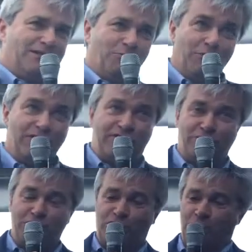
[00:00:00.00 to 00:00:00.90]
one is
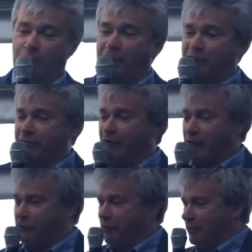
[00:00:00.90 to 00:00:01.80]
Suzhou, where we have a
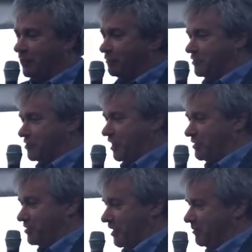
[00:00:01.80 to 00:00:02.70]
factory, another is
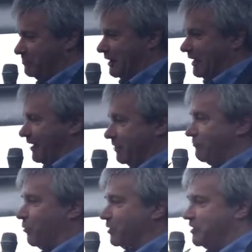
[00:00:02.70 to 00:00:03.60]
Shenzhen, and the
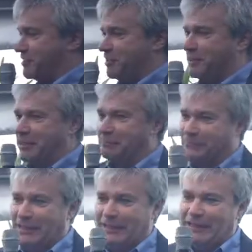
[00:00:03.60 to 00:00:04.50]
4th is Sydney.
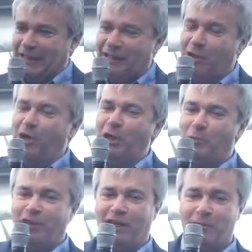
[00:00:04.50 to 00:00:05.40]
And the only
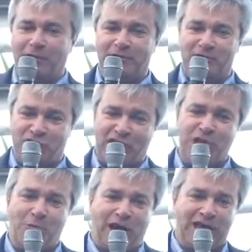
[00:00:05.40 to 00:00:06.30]
one that I would
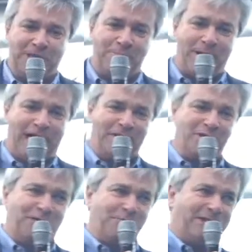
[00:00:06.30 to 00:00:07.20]
genuinely
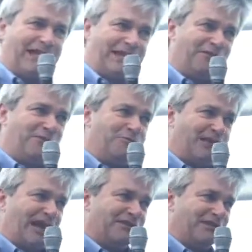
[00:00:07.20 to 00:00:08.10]
bound on a plane
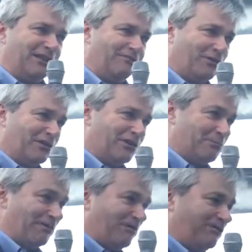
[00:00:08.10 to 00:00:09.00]
enthusiastically for to
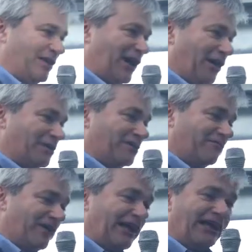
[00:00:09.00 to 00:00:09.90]
spend 15 hours on
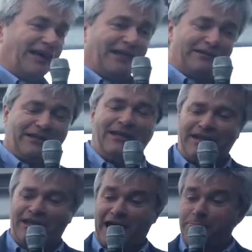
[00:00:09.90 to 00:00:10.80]
a Friday night
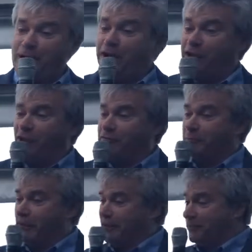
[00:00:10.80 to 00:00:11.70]
and bound off the
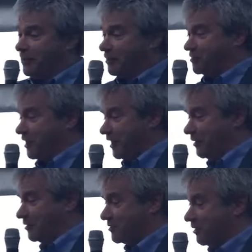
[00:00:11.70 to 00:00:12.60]
plane on the other side
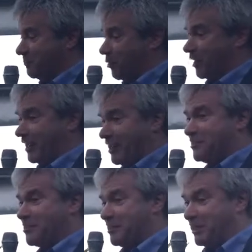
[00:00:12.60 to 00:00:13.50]
on a Sunday morning
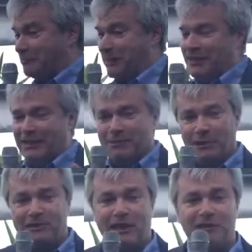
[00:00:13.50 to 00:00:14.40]
is Sydney. It's
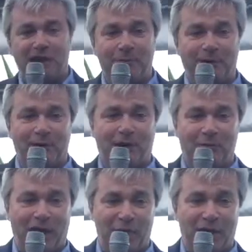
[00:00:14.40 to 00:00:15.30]
my second time here.
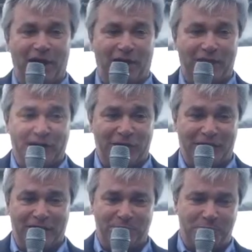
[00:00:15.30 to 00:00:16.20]
I really love it here.
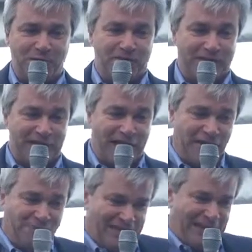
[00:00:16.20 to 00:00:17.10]
A beautiful
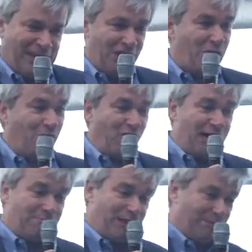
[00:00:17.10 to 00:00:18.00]
town,
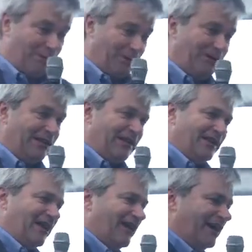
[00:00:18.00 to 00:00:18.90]
great people,
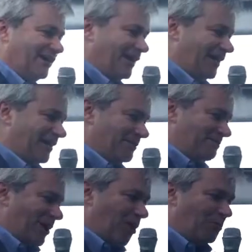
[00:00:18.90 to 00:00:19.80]
and
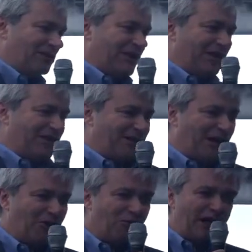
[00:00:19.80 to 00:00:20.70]
always get
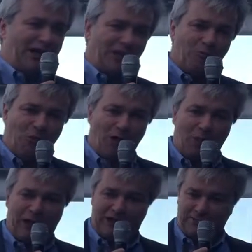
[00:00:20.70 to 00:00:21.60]
a great and
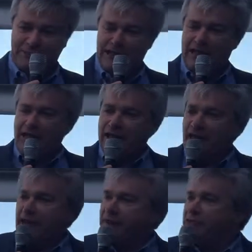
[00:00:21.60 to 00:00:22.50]
warm welcome.
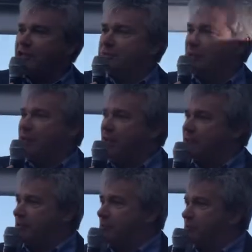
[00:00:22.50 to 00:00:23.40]
And I have to say as well, the
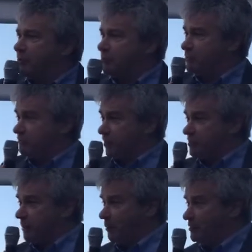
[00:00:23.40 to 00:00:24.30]
last time I was here, it was the
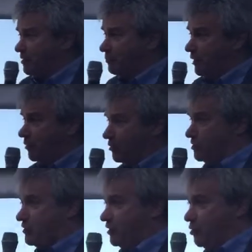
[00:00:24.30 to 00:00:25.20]
first time I was here, we
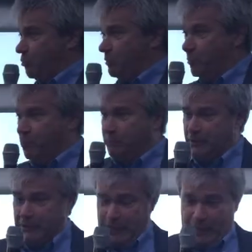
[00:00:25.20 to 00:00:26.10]
launched the UE Boom.